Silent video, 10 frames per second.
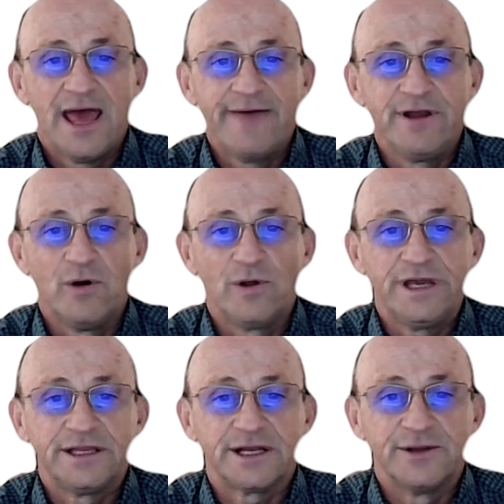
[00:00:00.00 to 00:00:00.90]
Having all
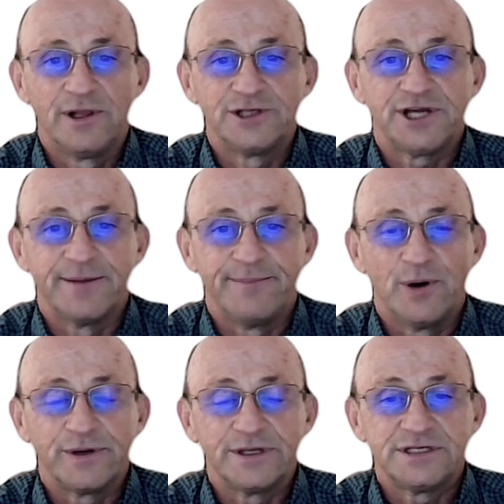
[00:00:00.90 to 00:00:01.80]
key technology
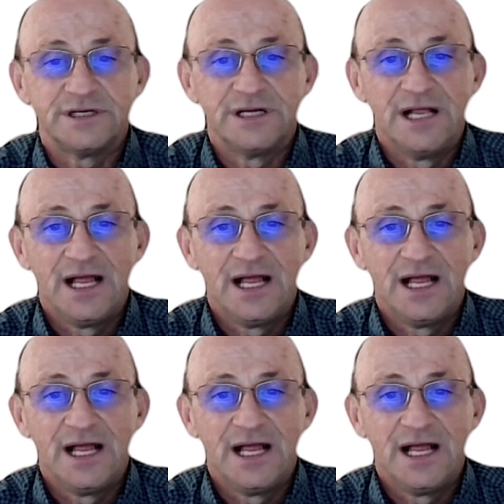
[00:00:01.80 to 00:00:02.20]
components